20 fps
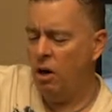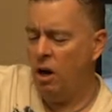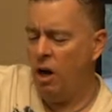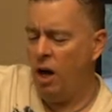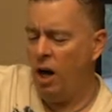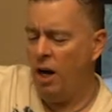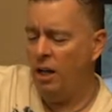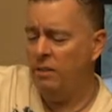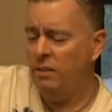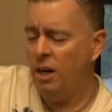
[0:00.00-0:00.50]

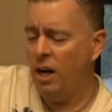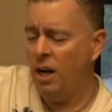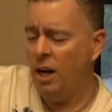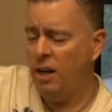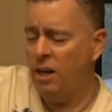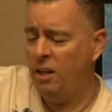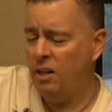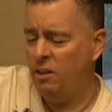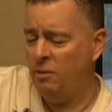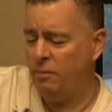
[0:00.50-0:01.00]

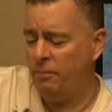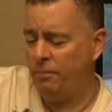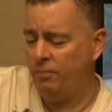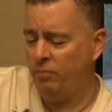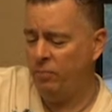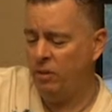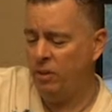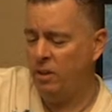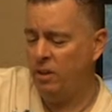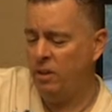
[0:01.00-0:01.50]
Untitled
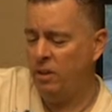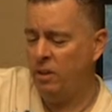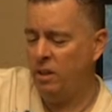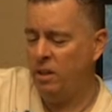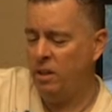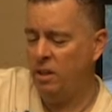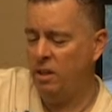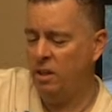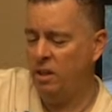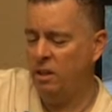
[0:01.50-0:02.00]

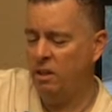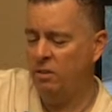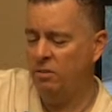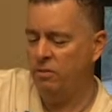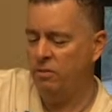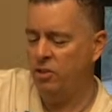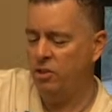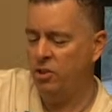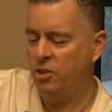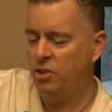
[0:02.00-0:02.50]

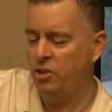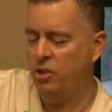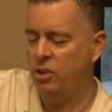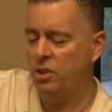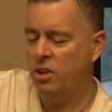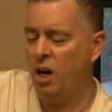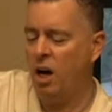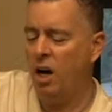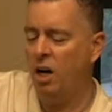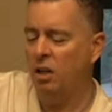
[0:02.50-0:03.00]

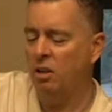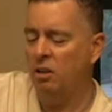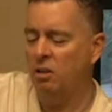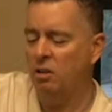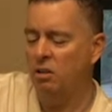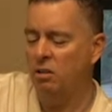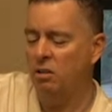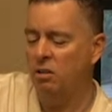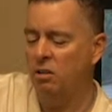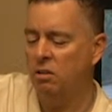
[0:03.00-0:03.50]
Chapter,
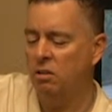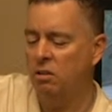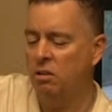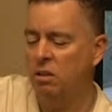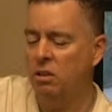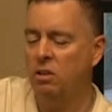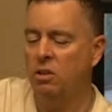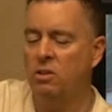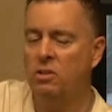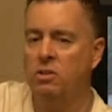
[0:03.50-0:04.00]

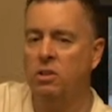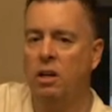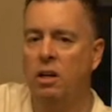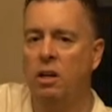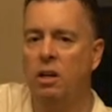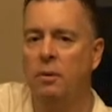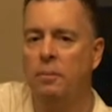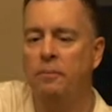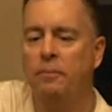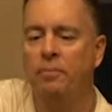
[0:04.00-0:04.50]
it looks
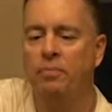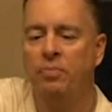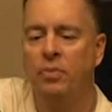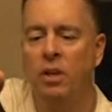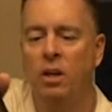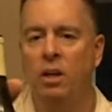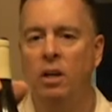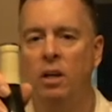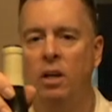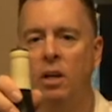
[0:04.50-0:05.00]
like.
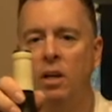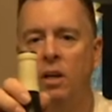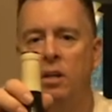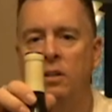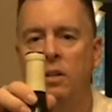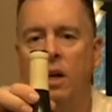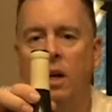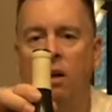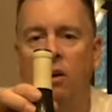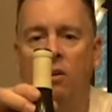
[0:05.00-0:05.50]

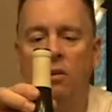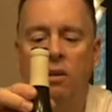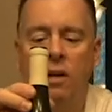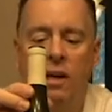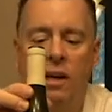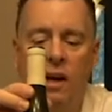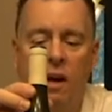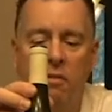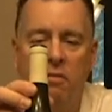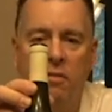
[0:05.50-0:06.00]
Now,
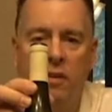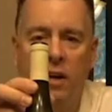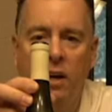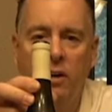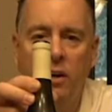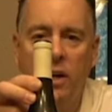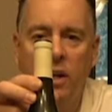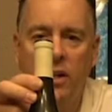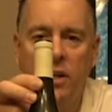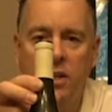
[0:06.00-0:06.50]
I
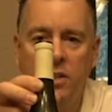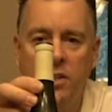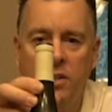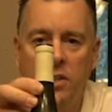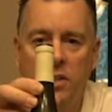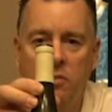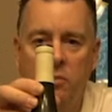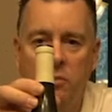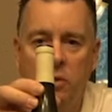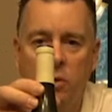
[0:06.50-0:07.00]
found out
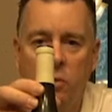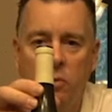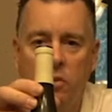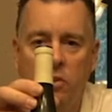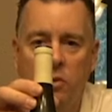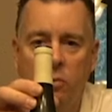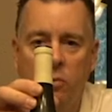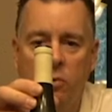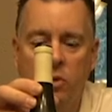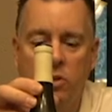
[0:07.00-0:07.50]
yesterday from doing
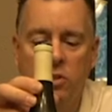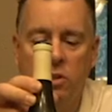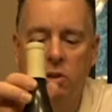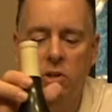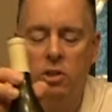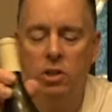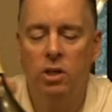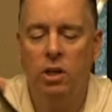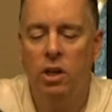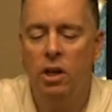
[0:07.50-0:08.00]
some
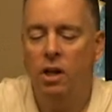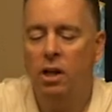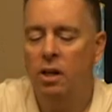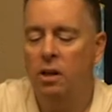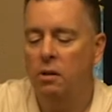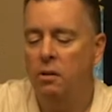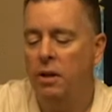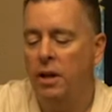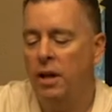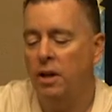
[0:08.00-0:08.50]
research
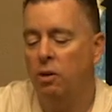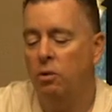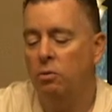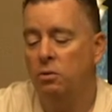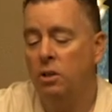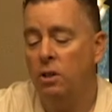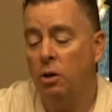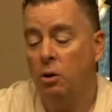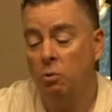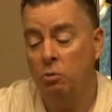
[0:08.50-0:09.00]
that
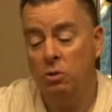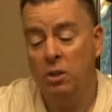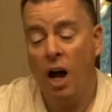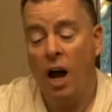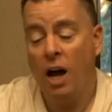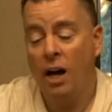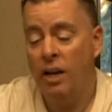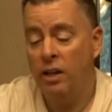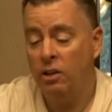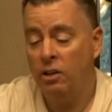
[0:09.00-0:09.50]

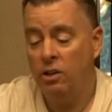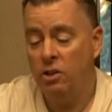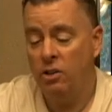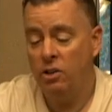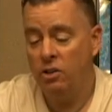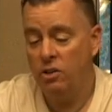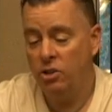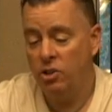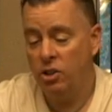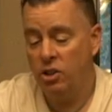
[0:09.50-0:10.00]
Untitled
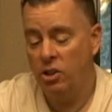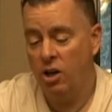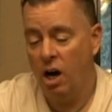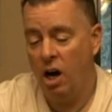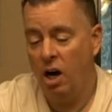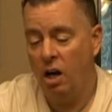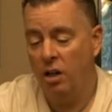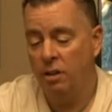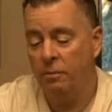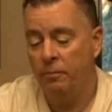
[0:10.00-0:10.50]

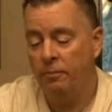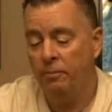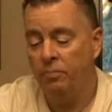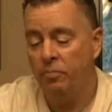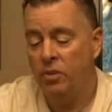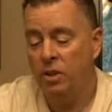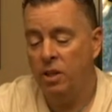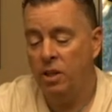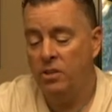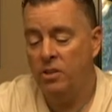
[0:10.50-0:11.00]
Chapter
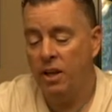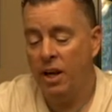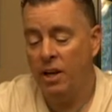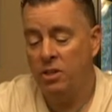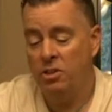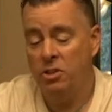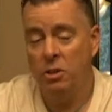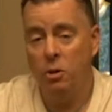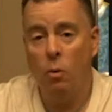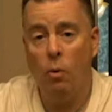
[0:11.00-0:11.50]
is
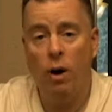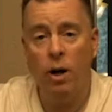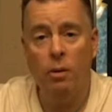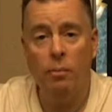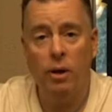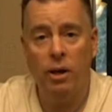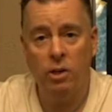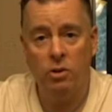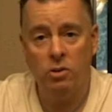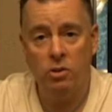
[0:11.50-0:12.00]
actually the
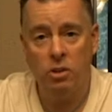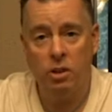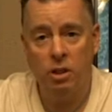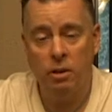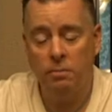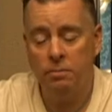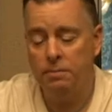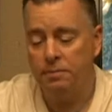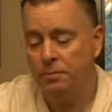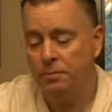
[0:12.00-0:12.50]
winemaker's name.